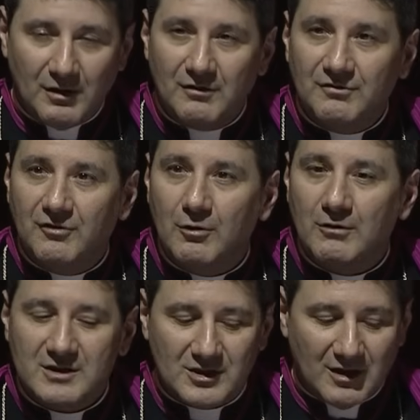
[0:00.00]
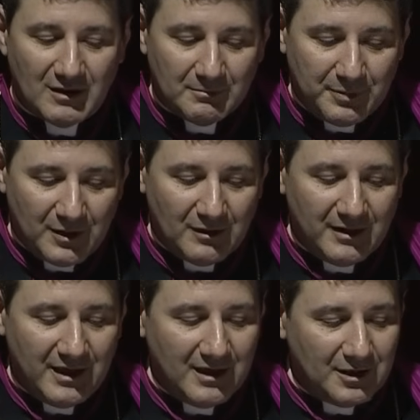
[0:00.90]
focused on
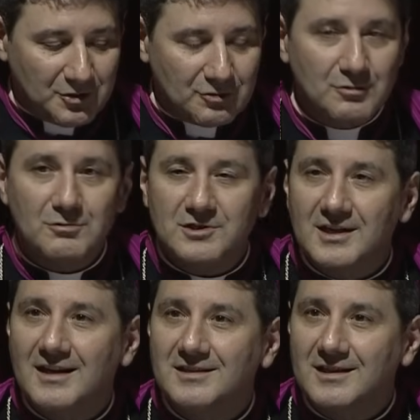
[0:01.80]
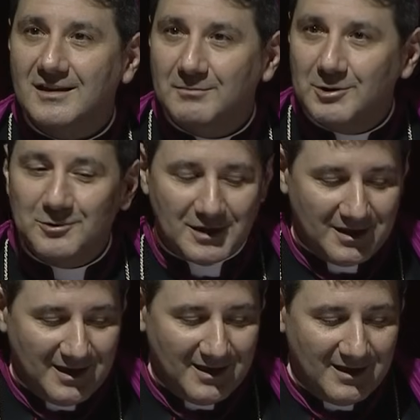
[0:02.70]
building a true sense of
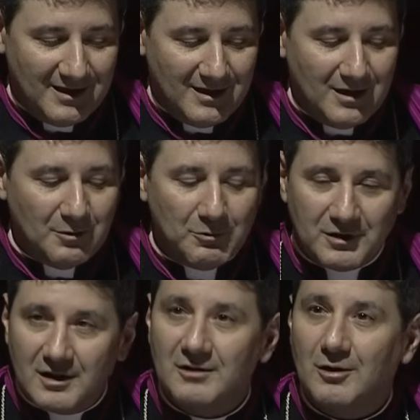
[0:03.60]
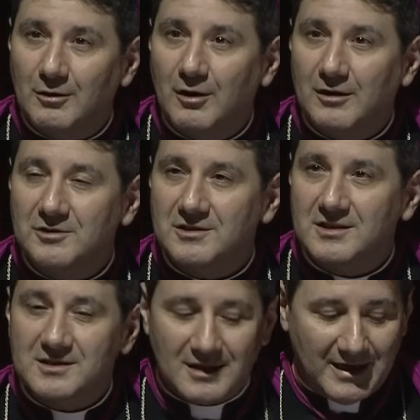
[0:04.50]
community within our larger
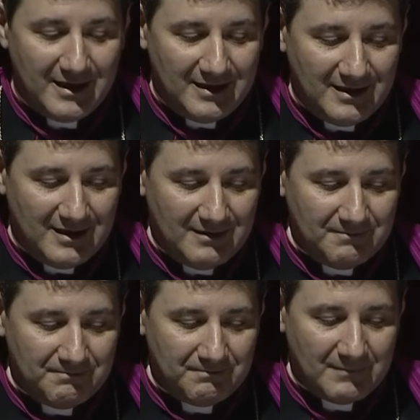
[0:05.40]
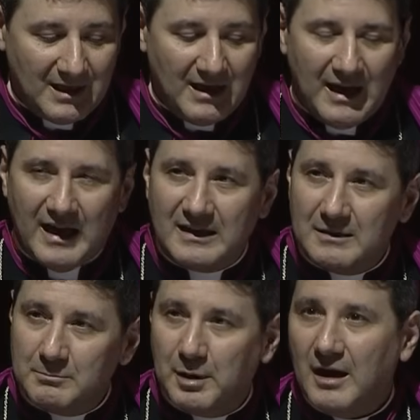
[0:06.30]
society, and
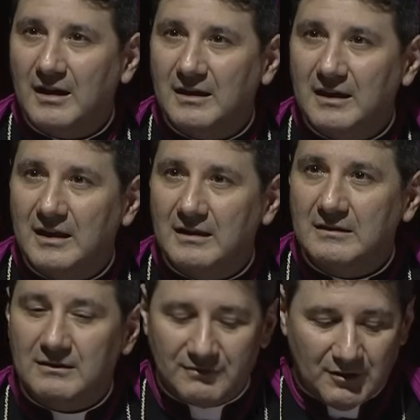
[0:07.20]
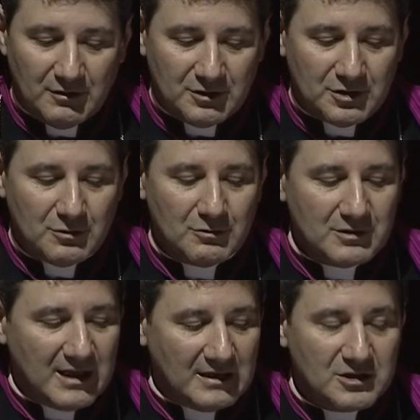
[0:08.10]
embodying the virtues
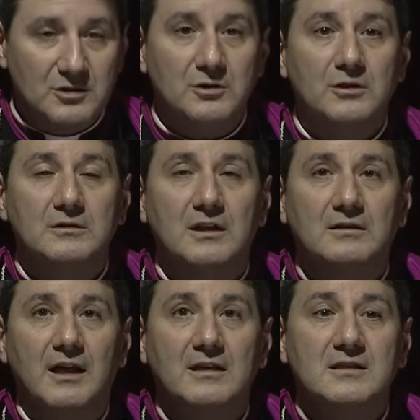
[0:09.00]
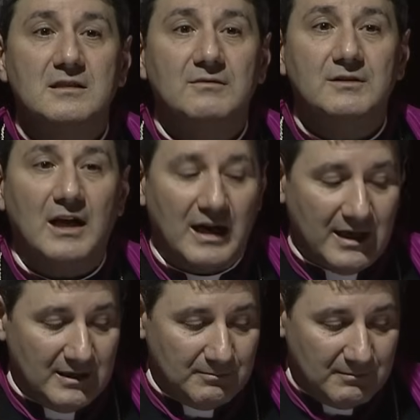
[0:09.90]
that stood the test of time,